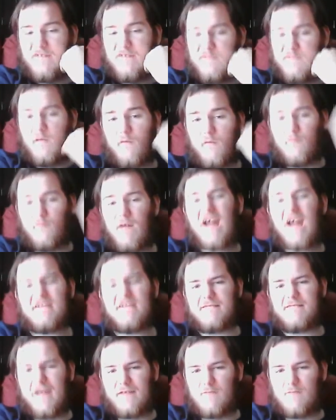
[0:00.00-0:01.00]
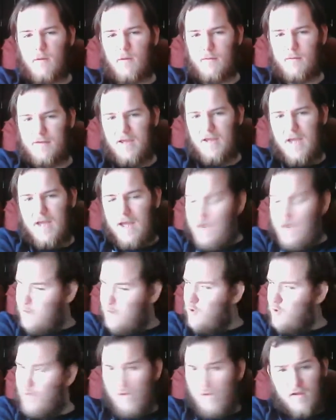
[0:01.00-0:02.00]
show a flashback from it, and
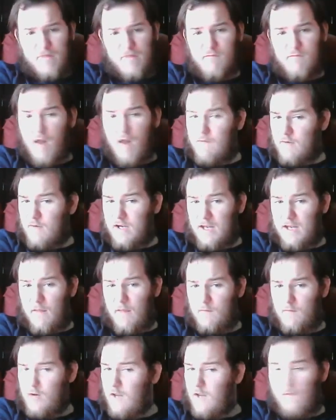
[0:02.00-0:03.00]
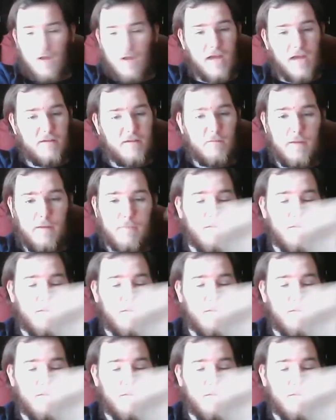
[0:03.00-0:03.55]
you probably recognize what I like would be a